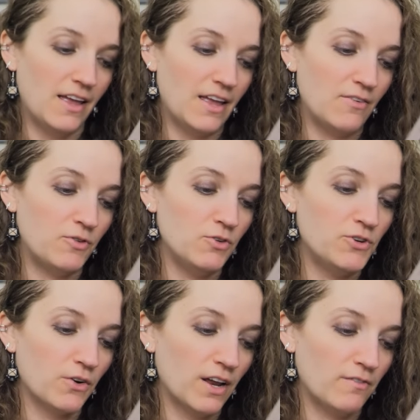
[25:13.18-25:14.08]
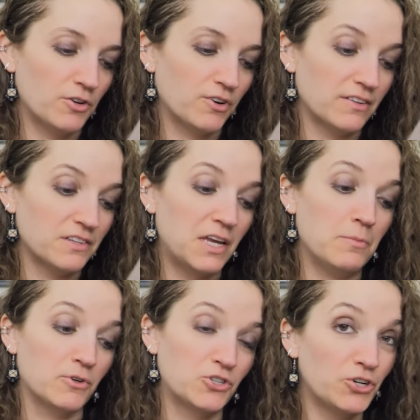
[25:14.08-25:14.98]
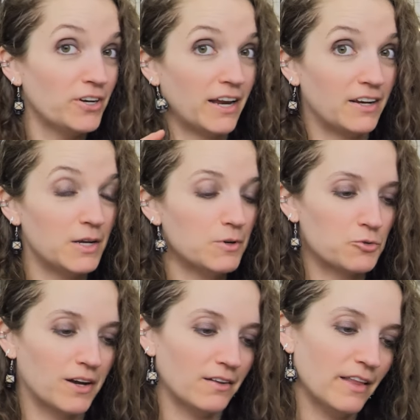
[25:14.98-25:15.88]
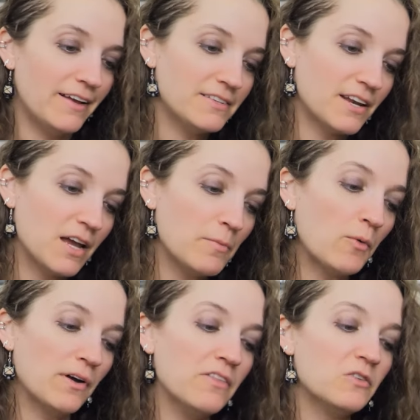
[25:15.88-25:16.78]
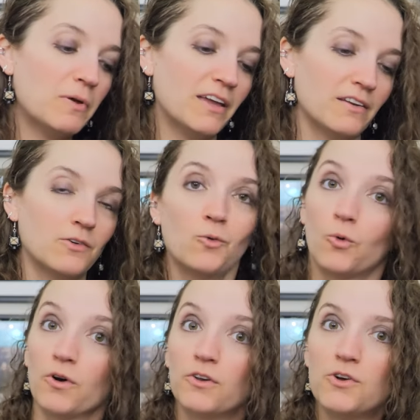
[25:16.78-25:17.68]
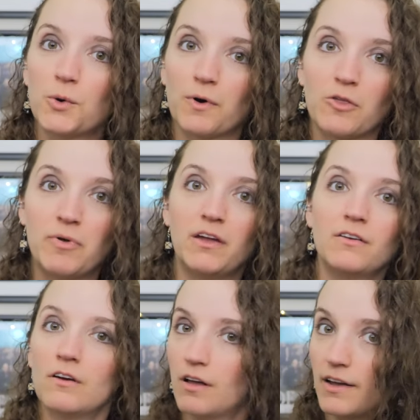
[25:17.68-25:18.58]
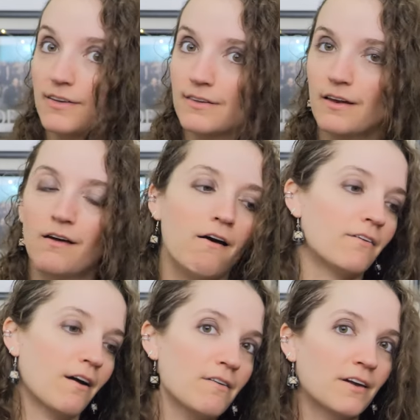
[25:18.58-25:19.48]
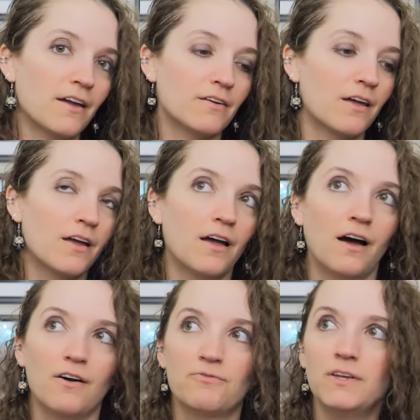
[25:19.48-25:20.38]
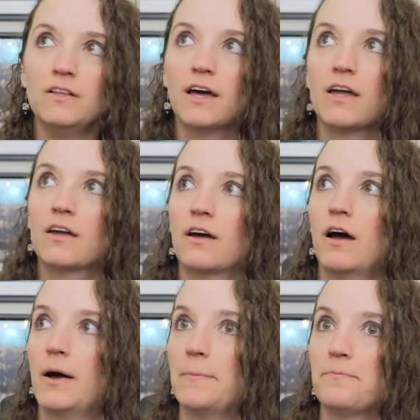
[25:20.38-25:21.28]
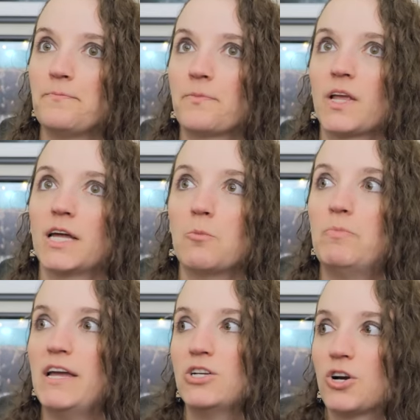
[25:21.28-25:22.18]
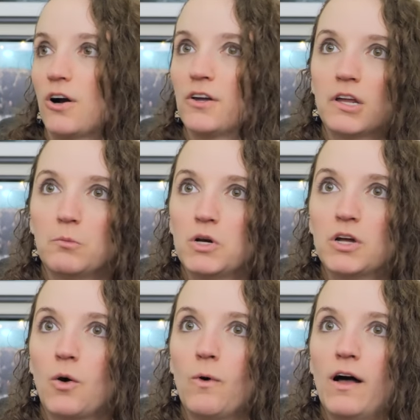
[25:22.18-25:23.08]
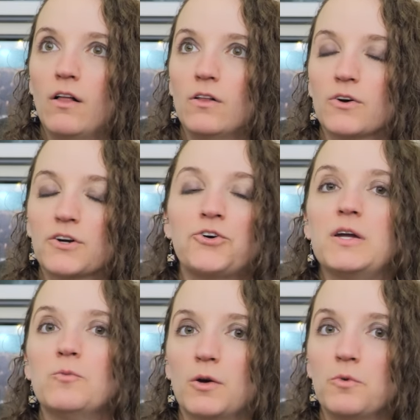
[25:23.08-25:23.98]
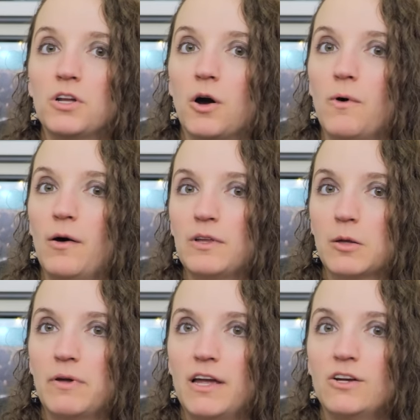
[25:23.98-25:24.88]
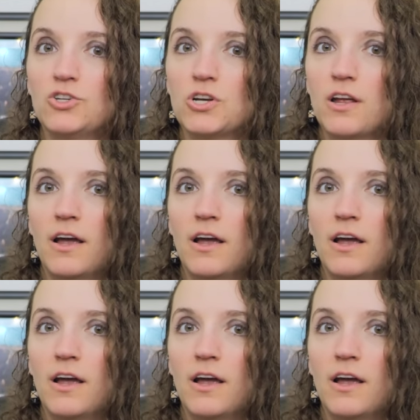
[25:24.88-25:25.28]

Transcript: If you don't have your groundskeeper shirt handy, which we got last time, wear this pin. Or you can wear the pin, like I said, on a cardigan. I feel like a beige cardigan would go well, or a cream one would go well with the beige,